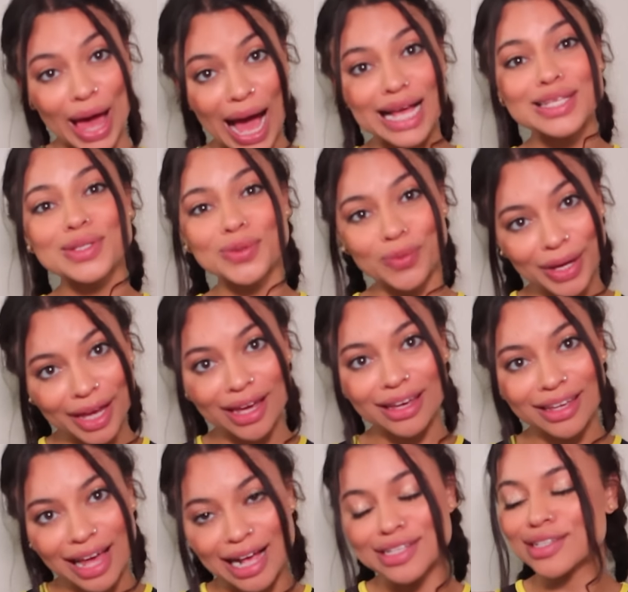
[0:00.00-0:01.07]
last week
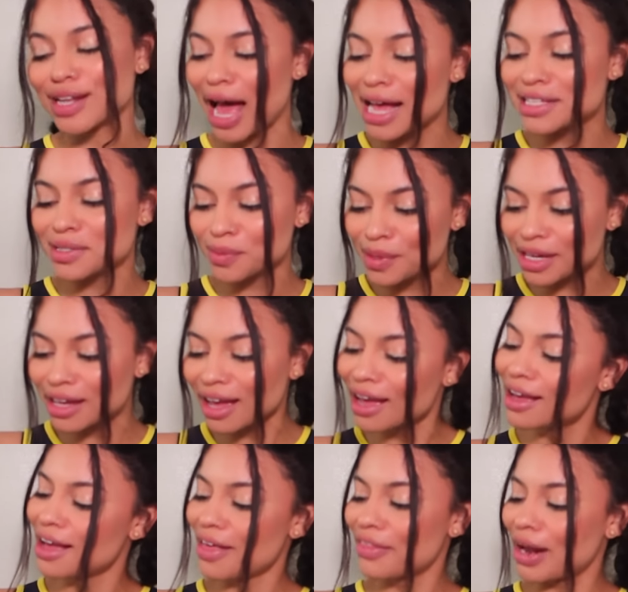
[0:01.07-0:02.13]
yes last week
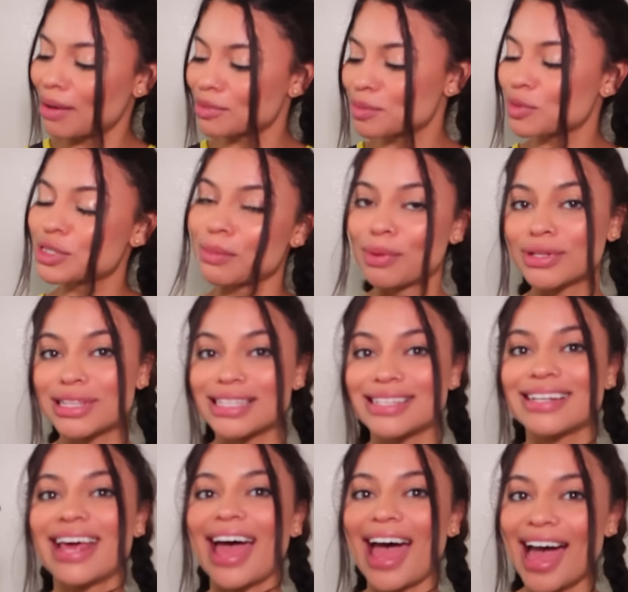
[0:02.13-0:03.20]
that i'm supposed to put this
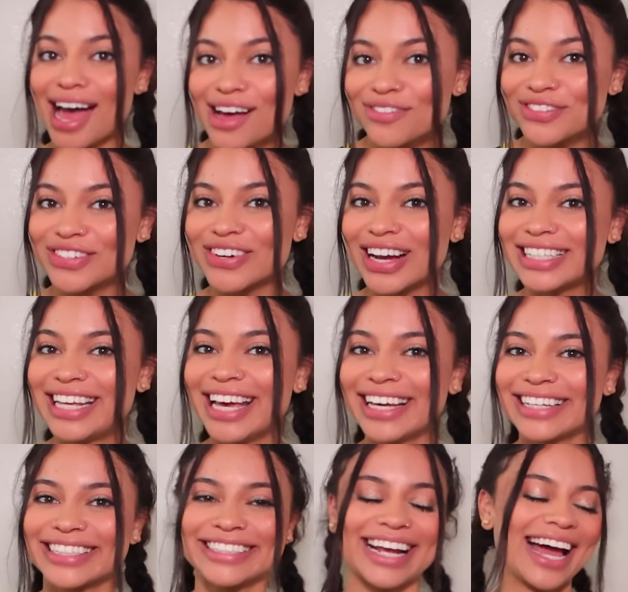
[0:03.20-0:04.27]
in after i
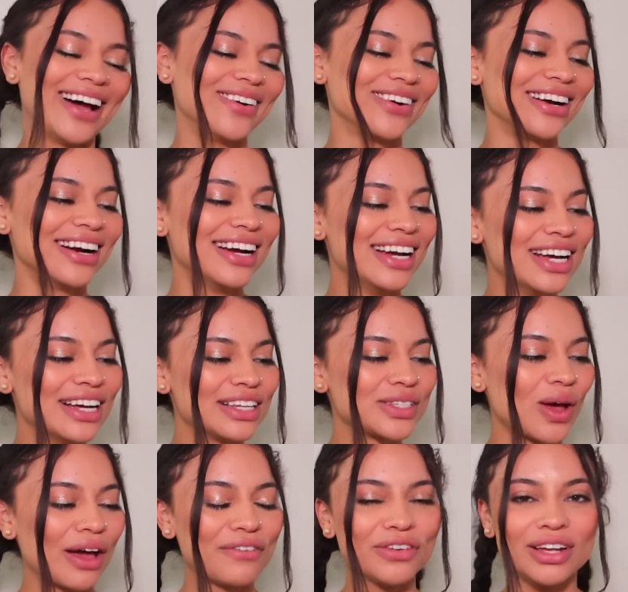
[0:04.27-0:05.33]
take a shower
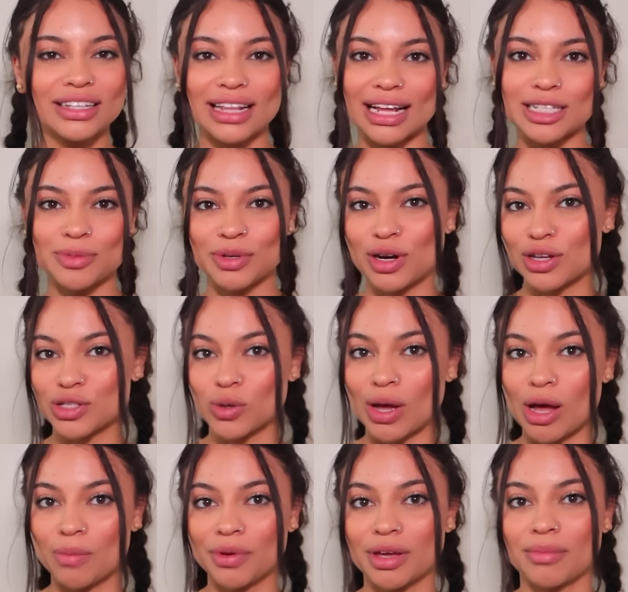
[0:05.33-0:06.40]
so I feel like that's been also
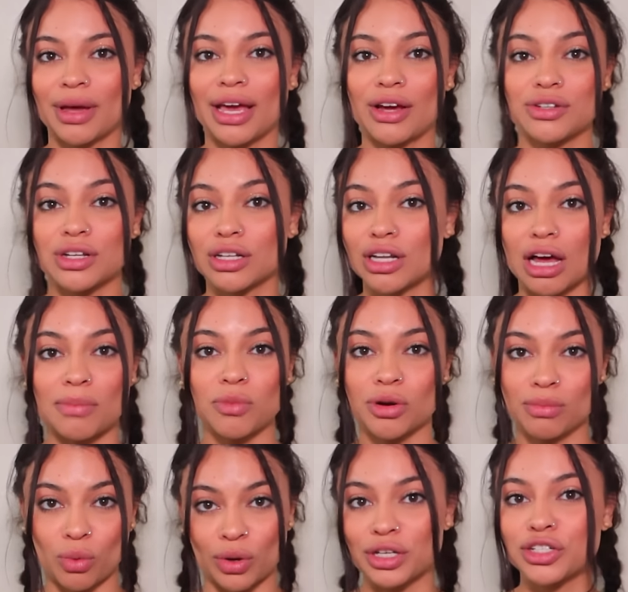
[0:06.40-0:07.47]
helping. My hair's a lot
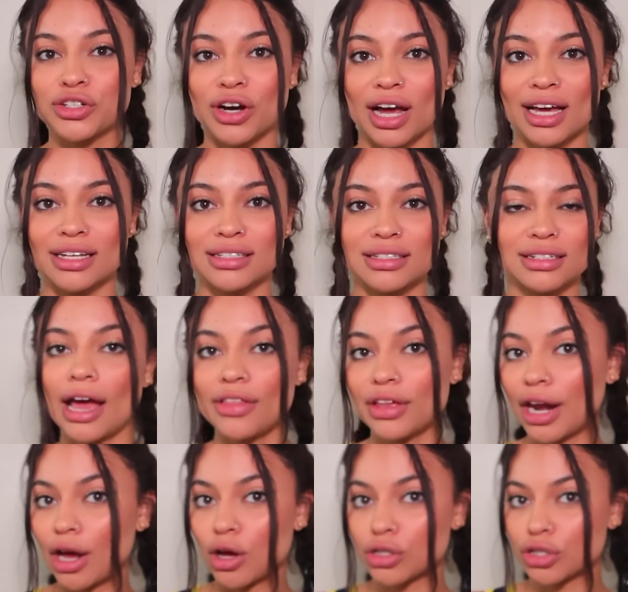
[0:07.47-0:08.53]
more moisturized. And then
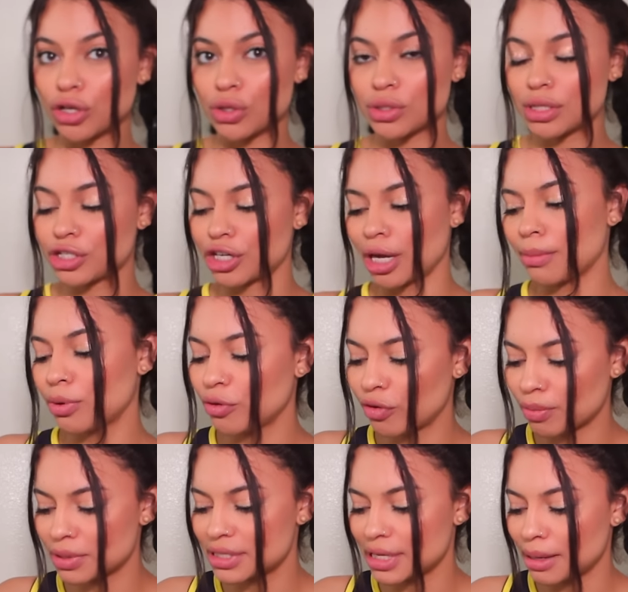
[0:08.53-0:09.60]
I also use the shampoo
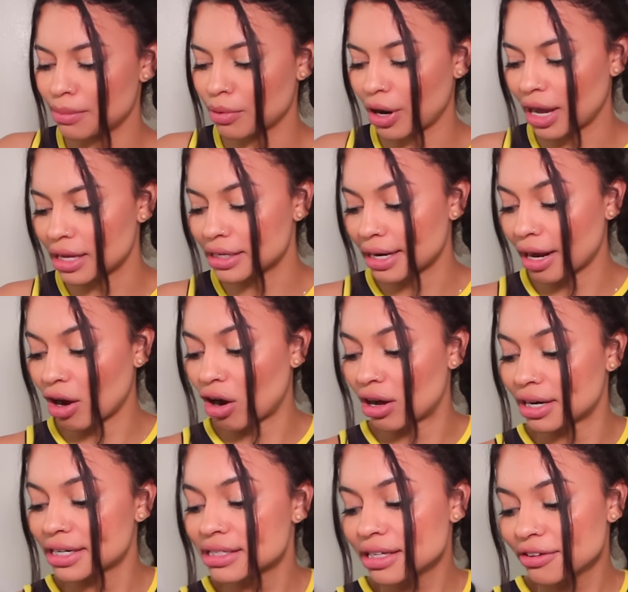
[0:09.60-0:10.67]
from the same brand and I
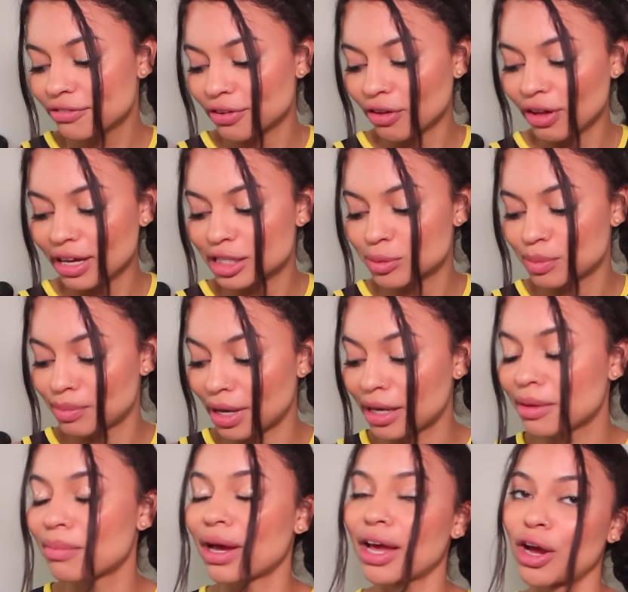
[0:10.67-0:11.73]
honestly feel like it's been
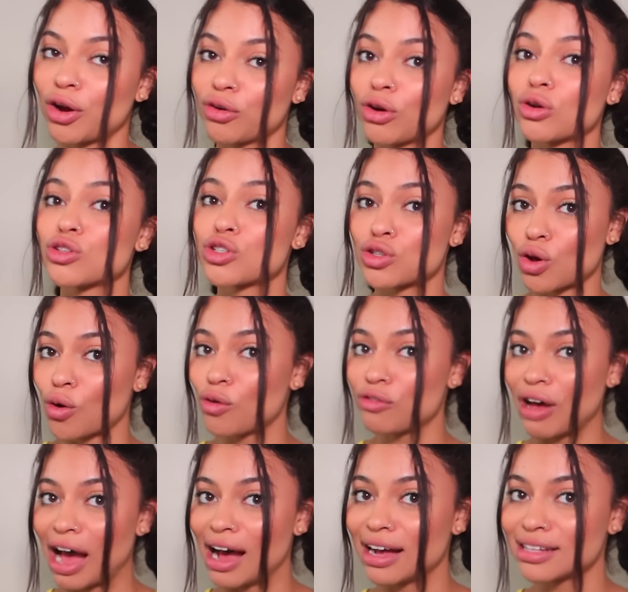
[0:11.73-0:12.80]
making my hair grow so
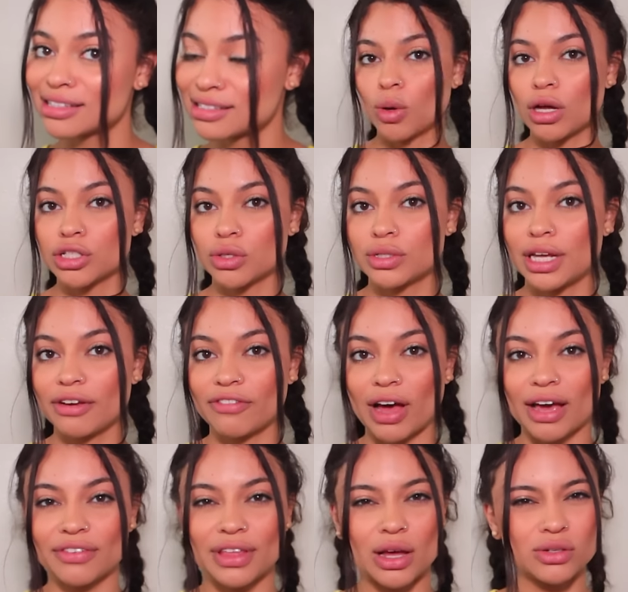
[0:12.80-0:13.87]
fast. You also take
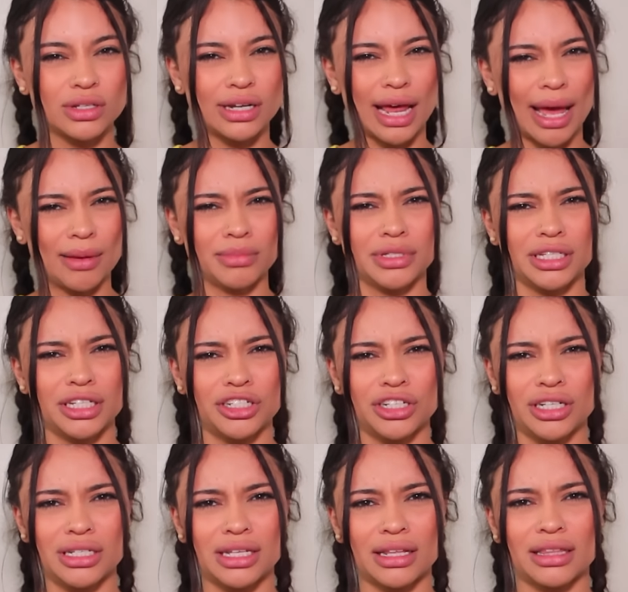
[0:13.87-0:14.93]
5,000
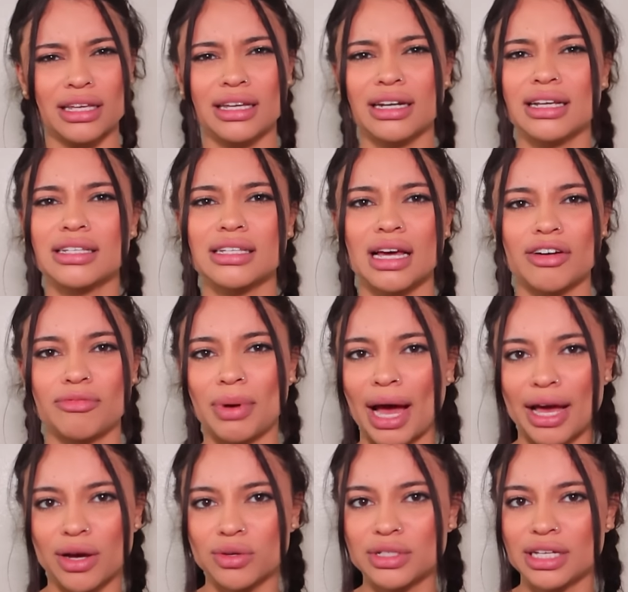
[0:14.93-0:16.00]
mcgs, I think it is, of
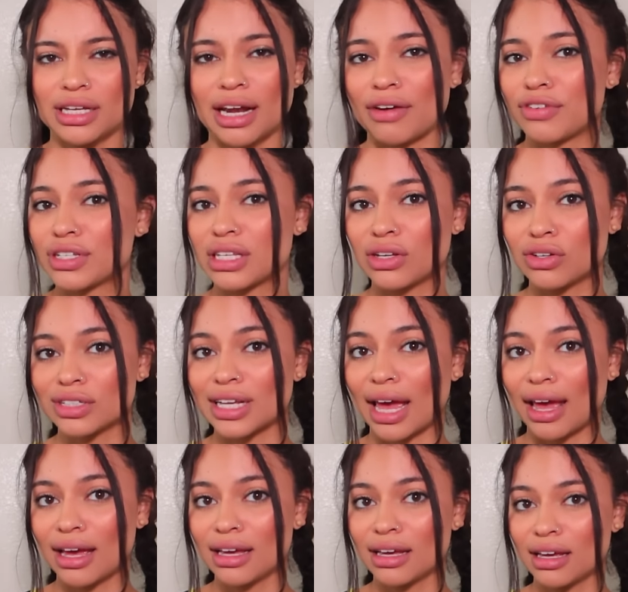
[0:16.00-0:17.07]
biotin every single
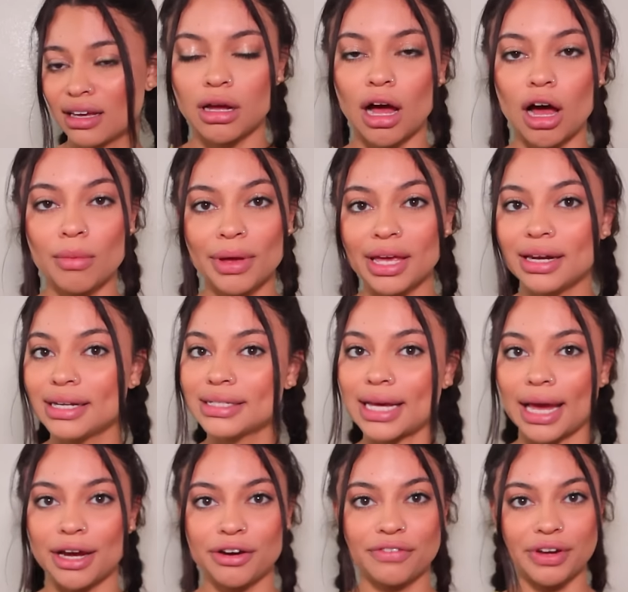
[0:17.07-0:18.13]
day. I'll make an
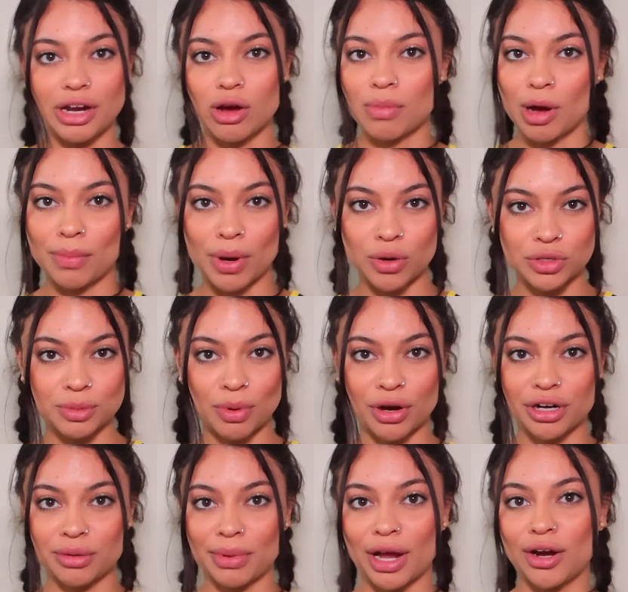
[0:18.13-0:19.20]
entire video about
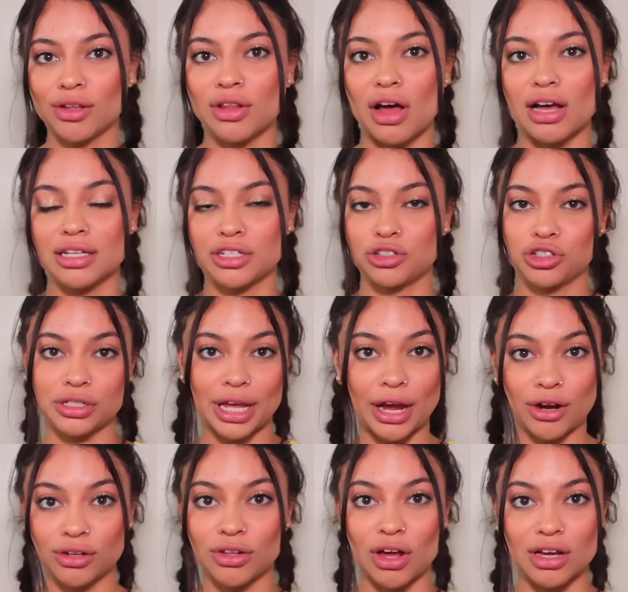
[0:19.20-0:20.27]
postpartum hair loss and just
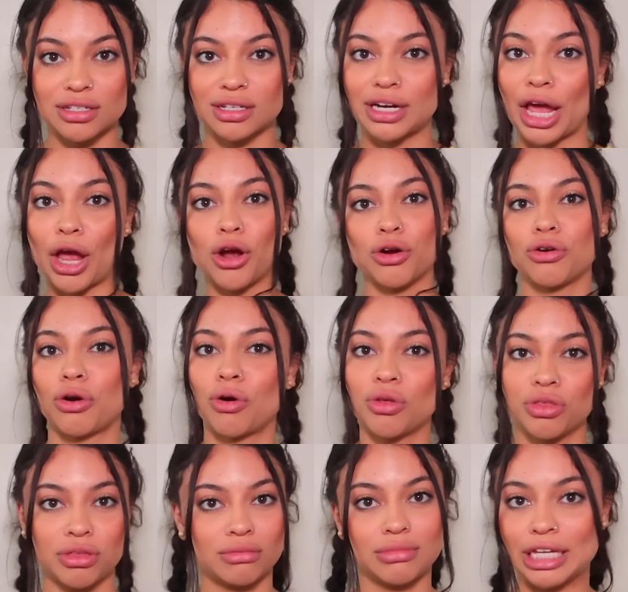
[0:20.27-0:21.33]
hair loss and hair
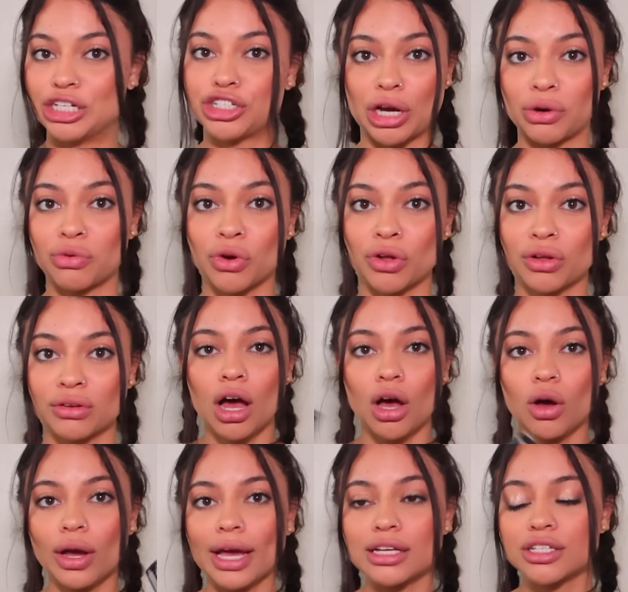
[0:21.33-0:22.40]
growth in general.
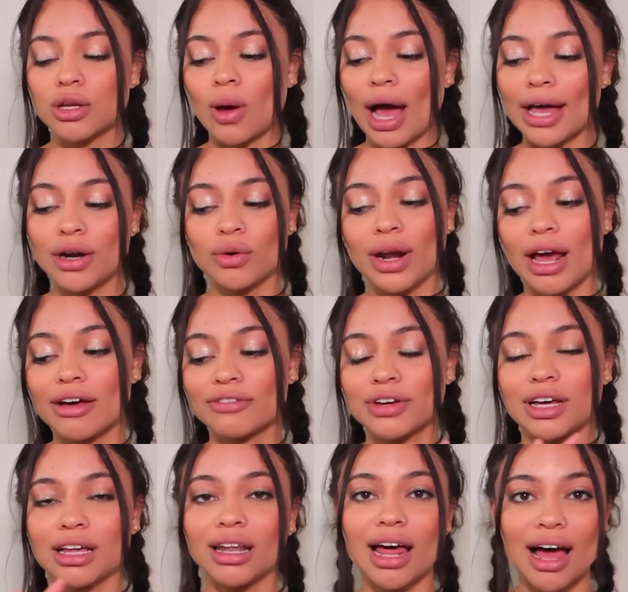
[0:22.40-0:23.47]
Okay, so I don't
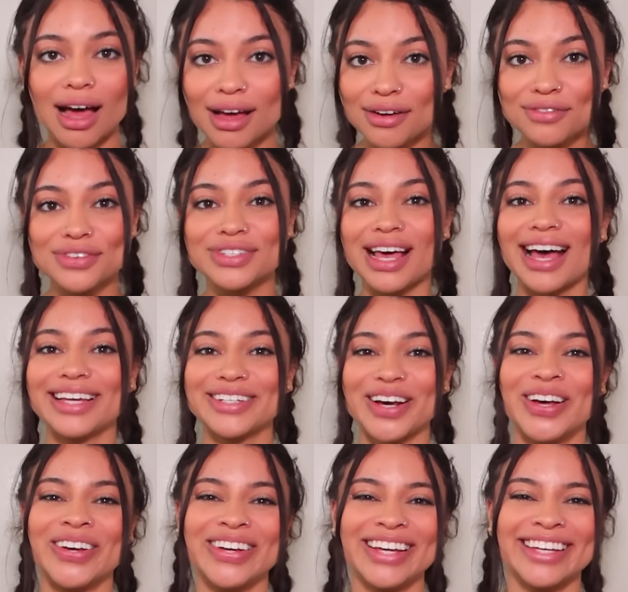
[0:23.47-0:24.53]
have gloves. I
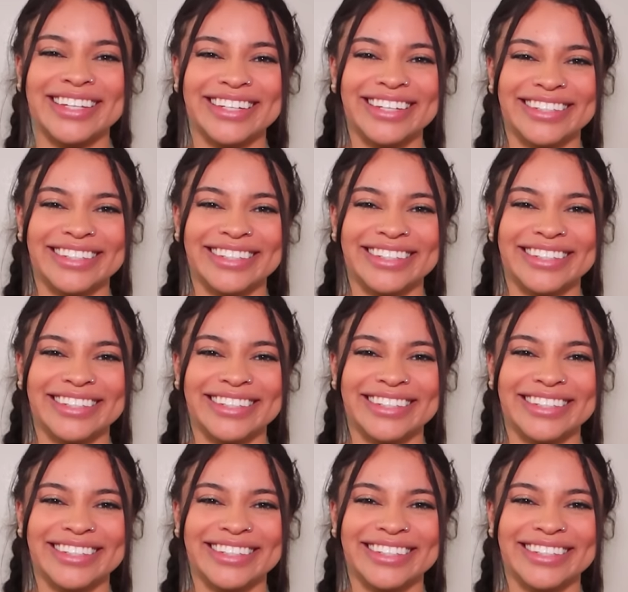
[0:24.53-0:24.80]
don't...